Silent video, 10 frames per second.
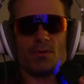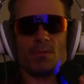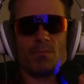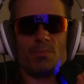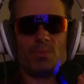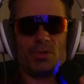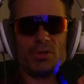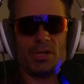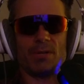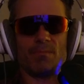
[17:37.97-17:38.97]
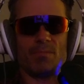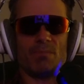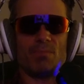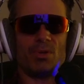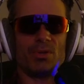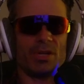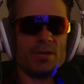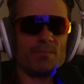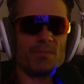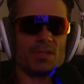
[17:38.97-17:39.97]
been pulled in
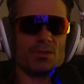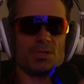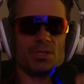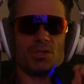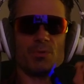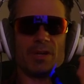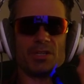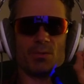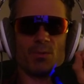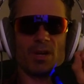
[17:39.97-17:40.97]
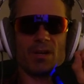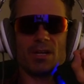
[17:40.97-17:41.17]
to a situation where